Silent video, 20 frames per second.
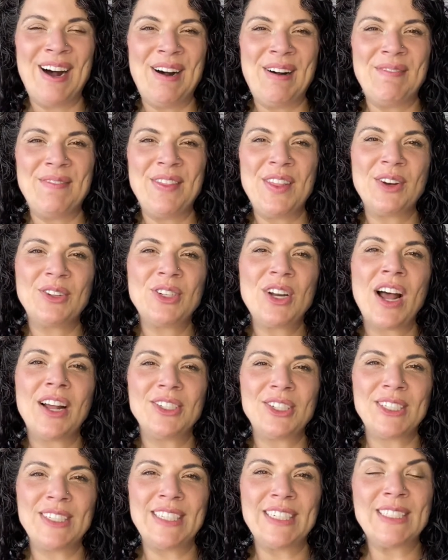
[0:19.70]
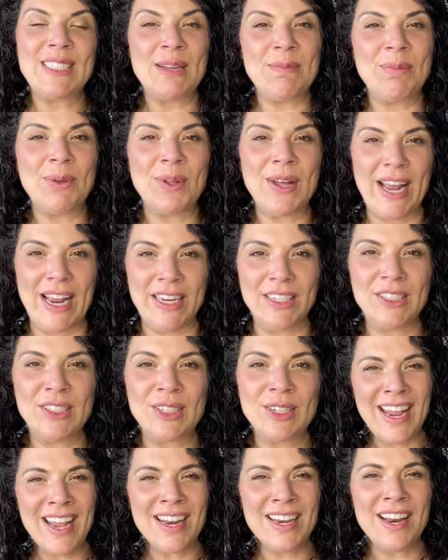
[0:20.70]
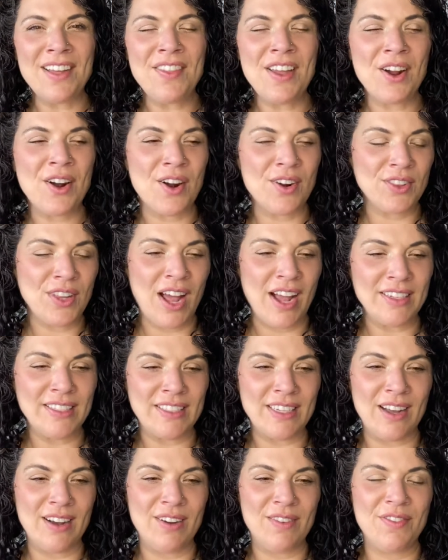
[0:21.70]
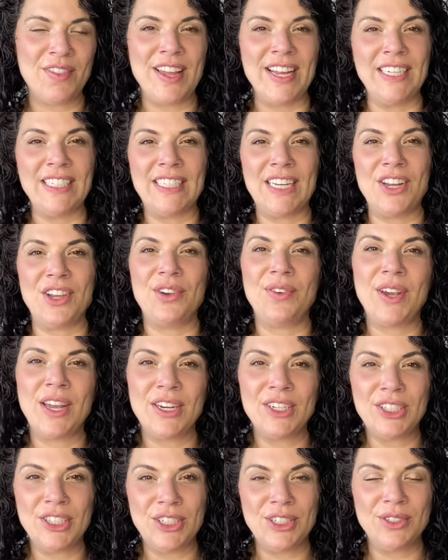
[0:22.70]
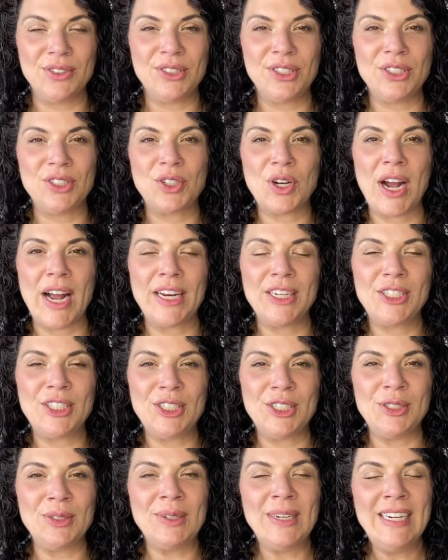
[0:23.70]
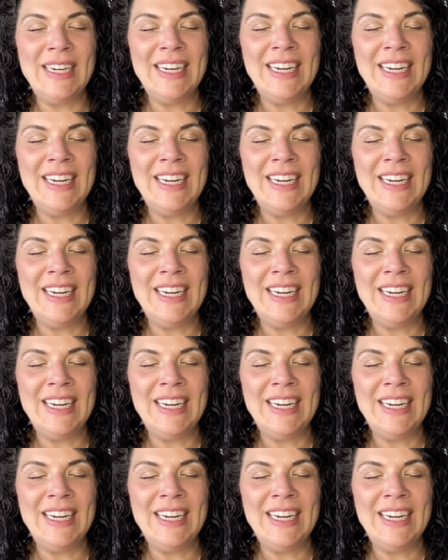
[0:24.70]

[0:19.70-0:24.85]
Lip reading: there's not just a simple answer, and there are lots of things that you can do to try to,